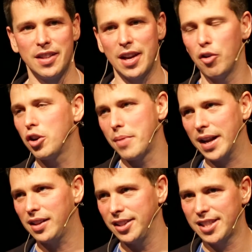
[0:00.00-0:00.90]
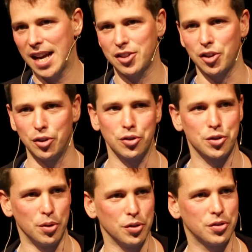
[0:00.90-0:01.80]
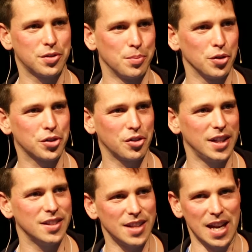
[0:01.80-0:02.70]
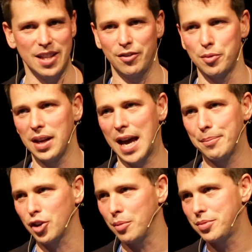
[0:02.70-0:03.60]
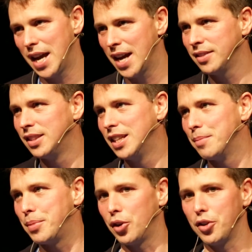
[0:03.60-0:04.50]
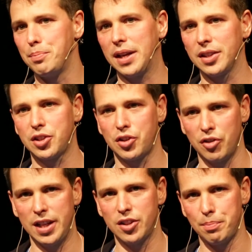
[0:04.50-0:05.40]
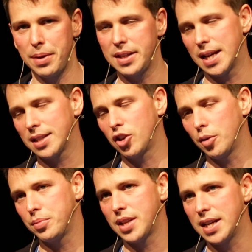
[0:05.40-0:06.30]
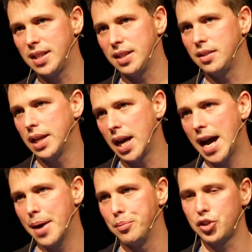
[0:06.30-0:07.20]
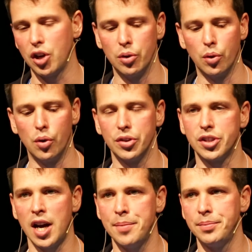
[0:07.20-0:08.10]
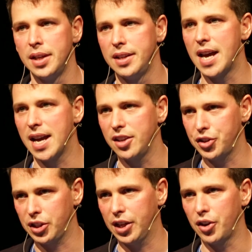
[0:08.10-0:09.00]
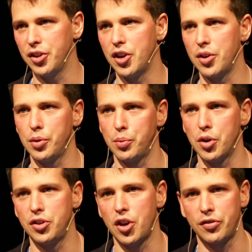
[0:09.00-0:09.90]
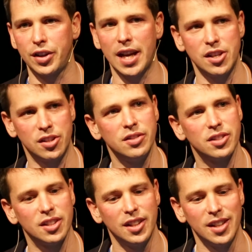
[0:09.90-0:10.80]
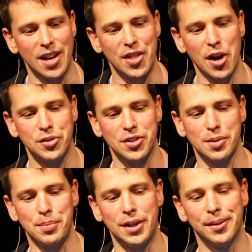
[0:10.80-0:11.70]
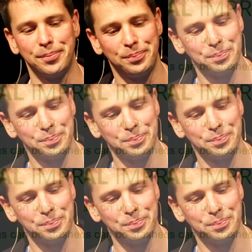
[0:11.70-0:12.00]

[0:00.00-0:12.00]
They're automatically stashed on all small screens, anything from a laptop down. But on the biggest screens, on big desktops, they did show all the time. Now you just click on the word notifications and they'll disappear.